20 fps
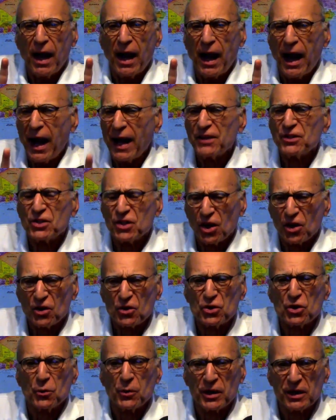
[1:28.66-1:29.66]
I
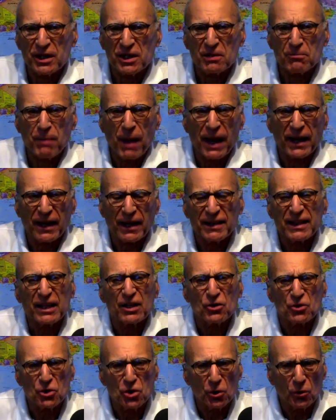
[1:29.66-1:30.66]
started doing this back, I think,
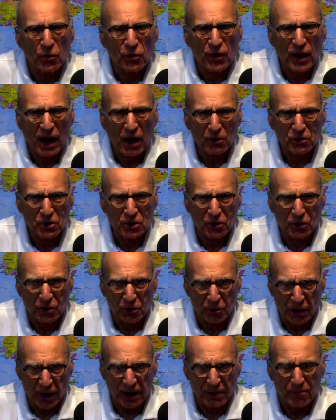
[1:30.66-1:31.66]
in
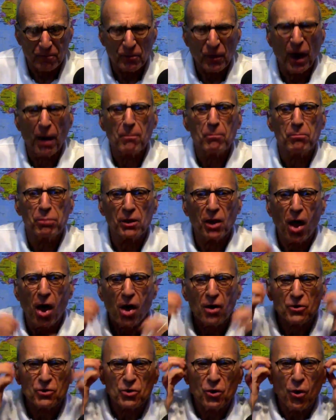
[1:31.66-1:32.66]
2003 on
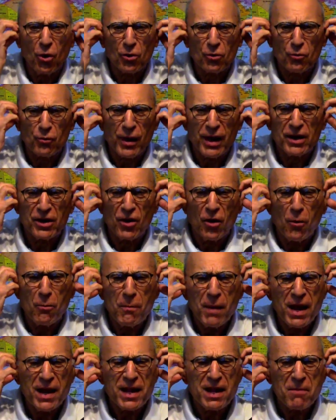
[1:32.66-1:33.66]
Blog Talk Radio
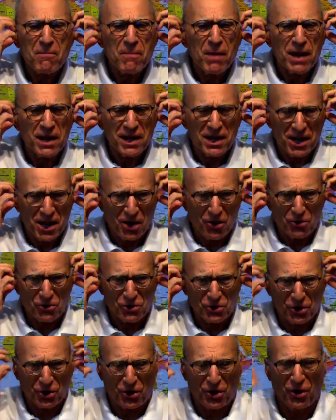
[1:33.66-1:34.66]
many, many
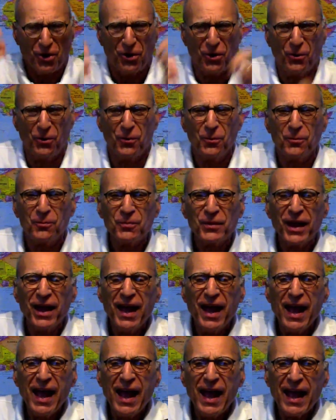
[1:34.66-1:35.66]
years ago.
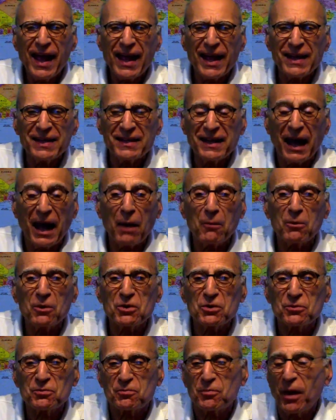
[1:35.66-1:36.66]
And I
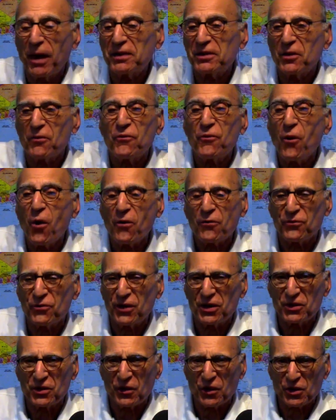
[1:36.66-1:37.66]
was at the
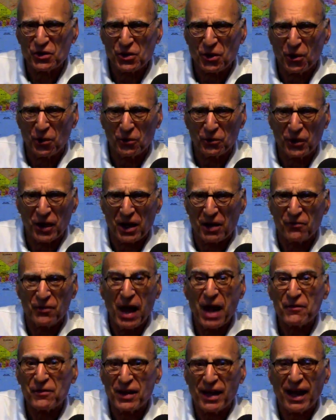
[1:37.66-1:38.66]
forefront of this whole thing of
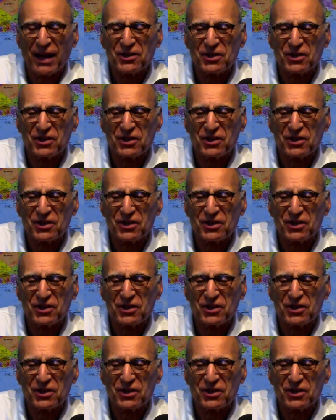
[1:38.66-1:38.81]
having